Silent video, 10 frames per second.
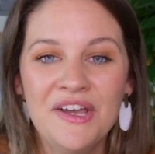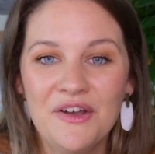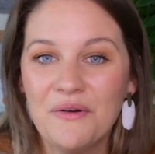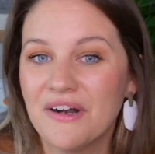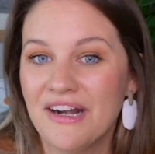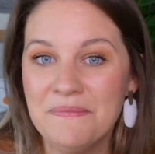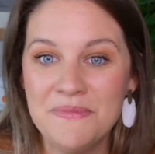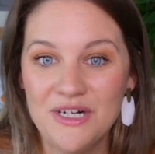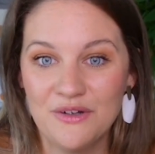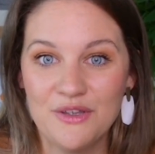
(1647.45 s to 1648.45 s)
who are
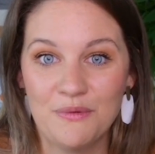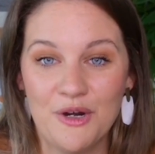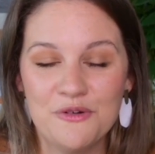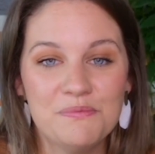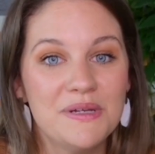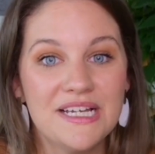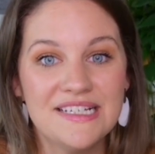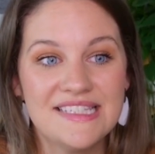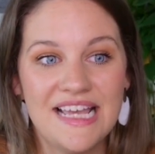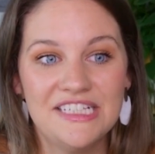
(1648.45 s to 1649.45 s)
middle of the road
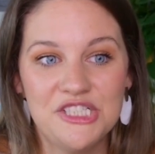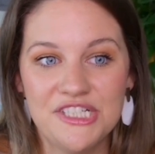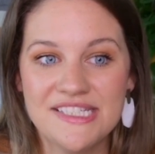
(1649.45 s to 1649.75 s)
because she